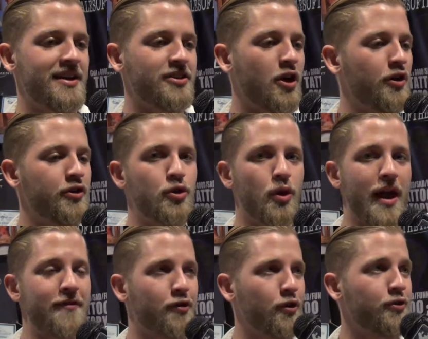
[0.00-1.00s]
It's called New
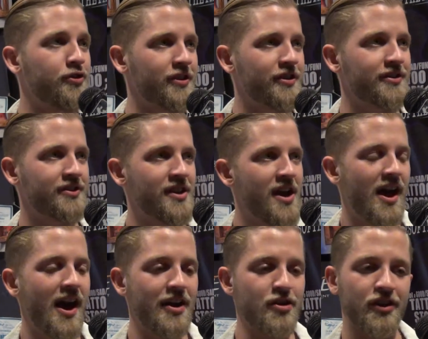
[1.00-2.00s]
Life Cruisers.
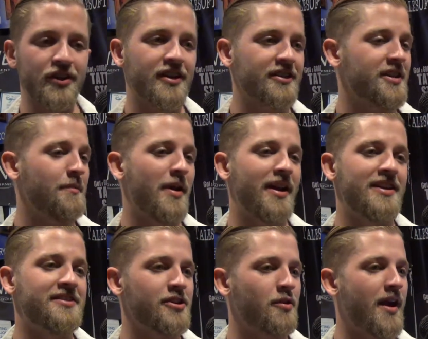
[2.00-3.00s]
Uh, you can look us up on
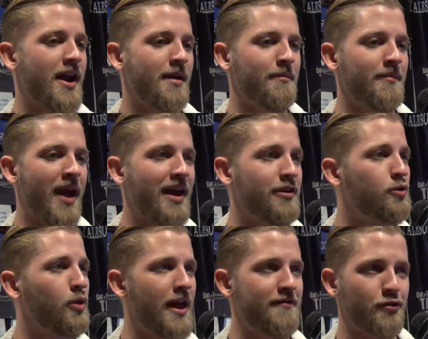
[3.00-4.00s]
Instagram at
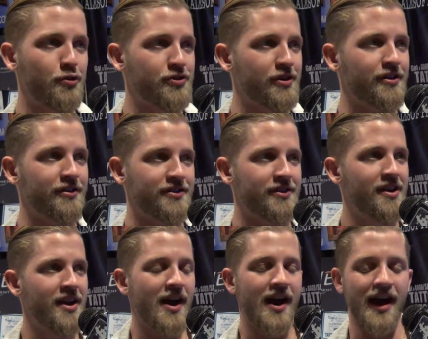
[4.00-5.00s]
New Life Cruisers.
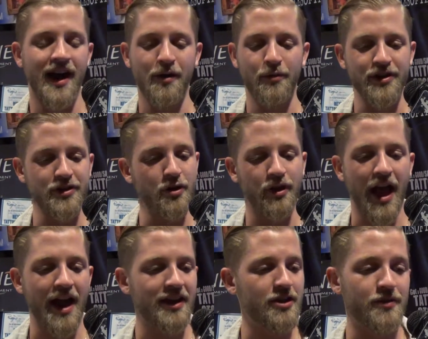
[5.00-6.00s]
Uh, we do a
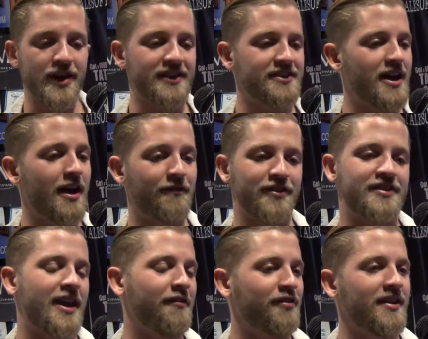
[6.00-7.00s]
lot of unique stuff. It's
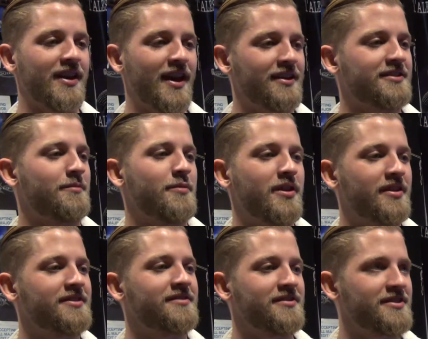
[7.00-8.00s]
definitely uh, something to
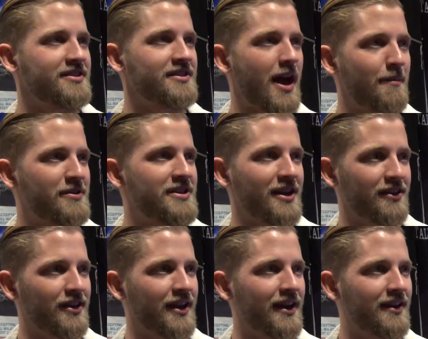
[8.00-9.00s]
stop and take a
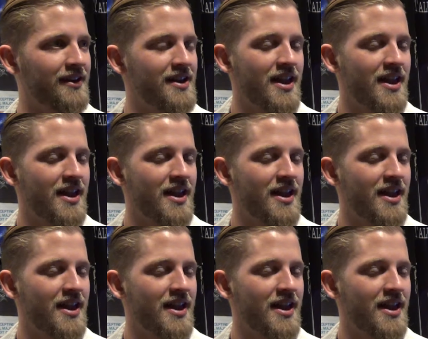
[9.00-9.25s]
look at.